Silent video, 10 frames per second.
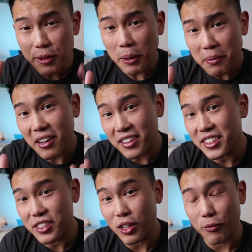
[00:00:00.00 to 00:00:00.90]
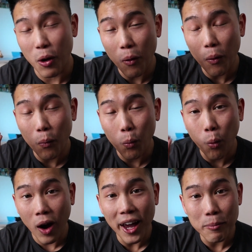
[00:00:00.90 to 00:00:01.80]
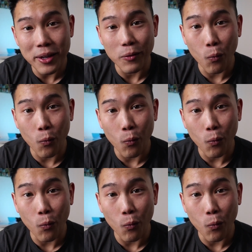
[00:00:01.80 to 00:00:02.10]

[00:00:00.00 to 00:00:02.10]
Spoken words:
And you're probably asking yourself, why me?